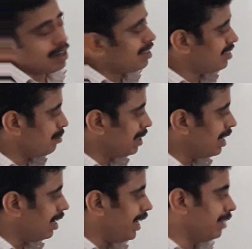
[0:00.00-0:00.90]

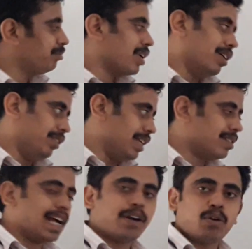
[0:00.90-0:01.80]
Similarly,
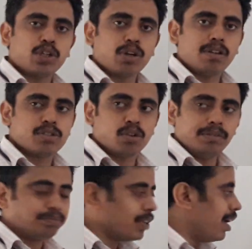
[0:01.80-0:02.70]
this nitrogen
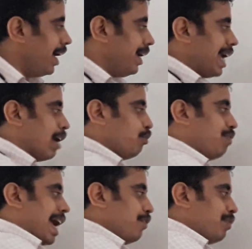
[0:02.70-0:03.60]
also, it have
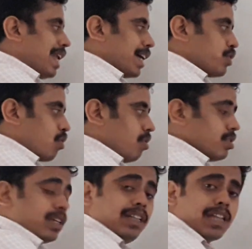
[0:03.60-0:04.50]
5
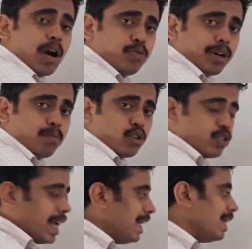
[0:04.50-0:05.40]
electrons in the
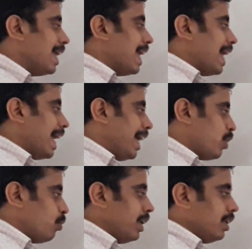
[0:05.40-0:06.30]
outermost shell.
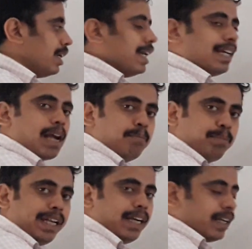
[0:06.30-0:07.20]
It will
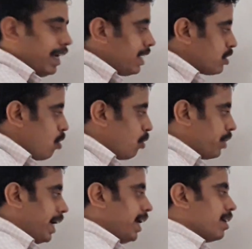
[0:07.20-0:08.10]
complete its
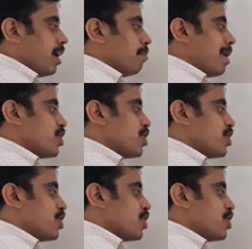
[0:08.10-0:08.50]
octet by